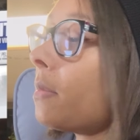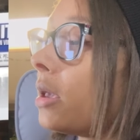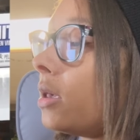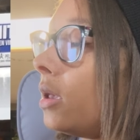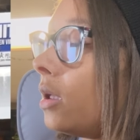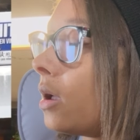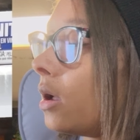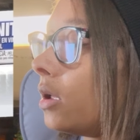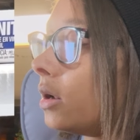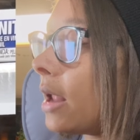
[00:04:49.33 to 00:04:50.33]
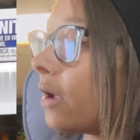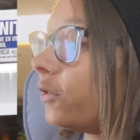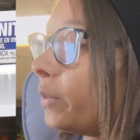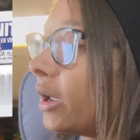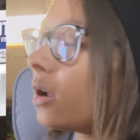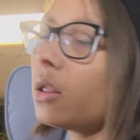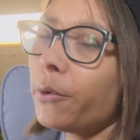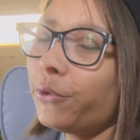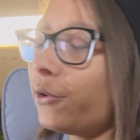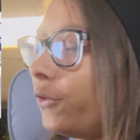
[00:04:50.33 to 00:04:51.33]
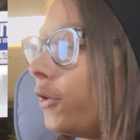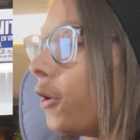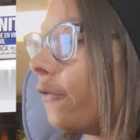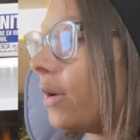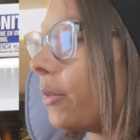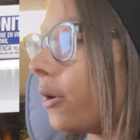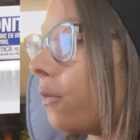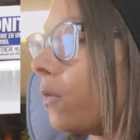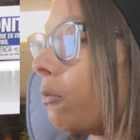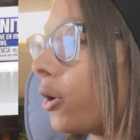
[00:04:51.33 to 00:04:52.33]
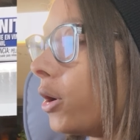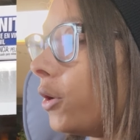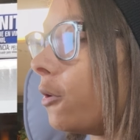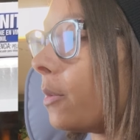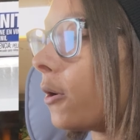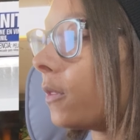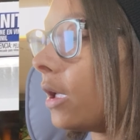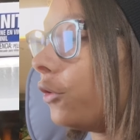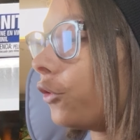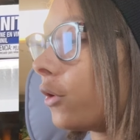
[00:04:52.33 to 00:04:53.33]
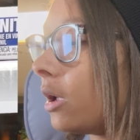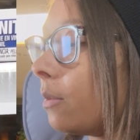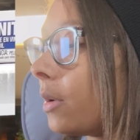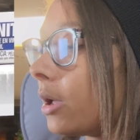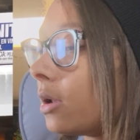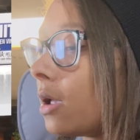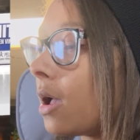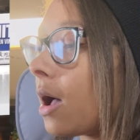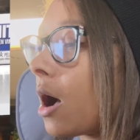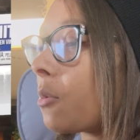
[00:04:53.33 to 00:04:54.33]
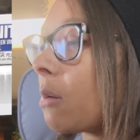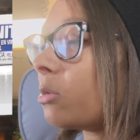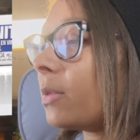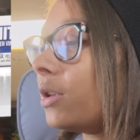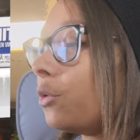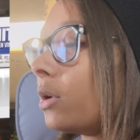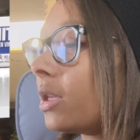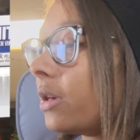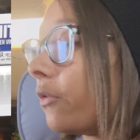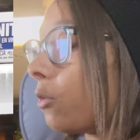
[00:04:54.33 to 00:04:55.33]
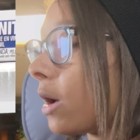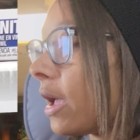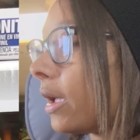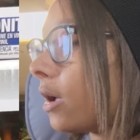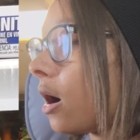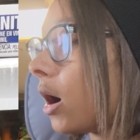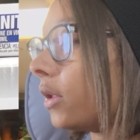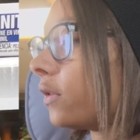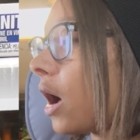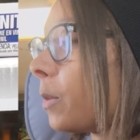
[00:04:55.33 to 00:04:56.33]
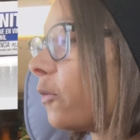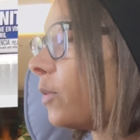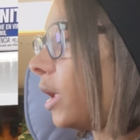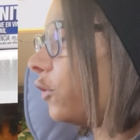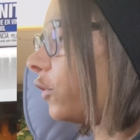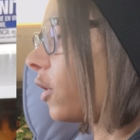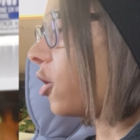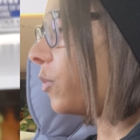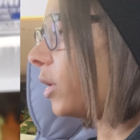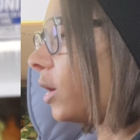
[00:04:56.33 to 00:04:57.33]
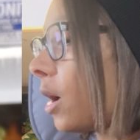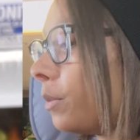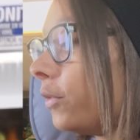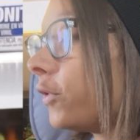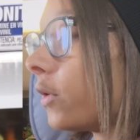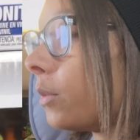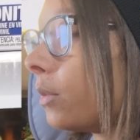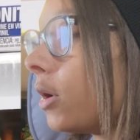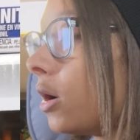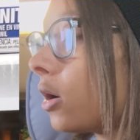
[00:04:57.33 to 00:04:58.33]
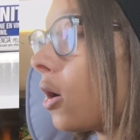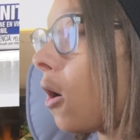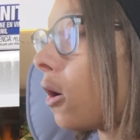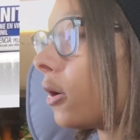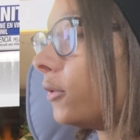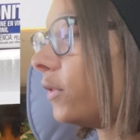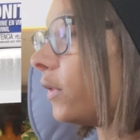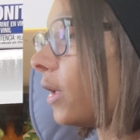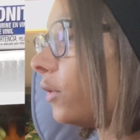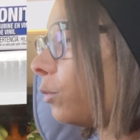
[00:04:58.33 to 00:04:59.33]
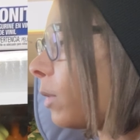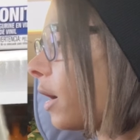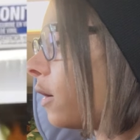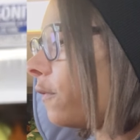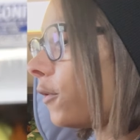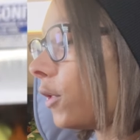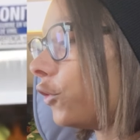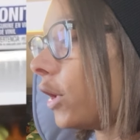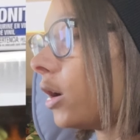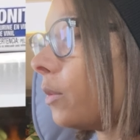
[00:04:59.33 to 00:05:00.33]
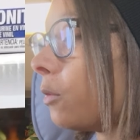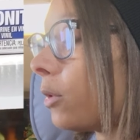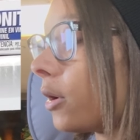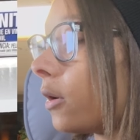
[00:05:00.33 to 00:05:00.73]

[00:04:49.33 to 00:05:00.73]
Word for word: making an announcement closer to november when we're going to do a birthday stream but i'll probably do a giveaway on top of me just opening up some cards as well for the channel, but we're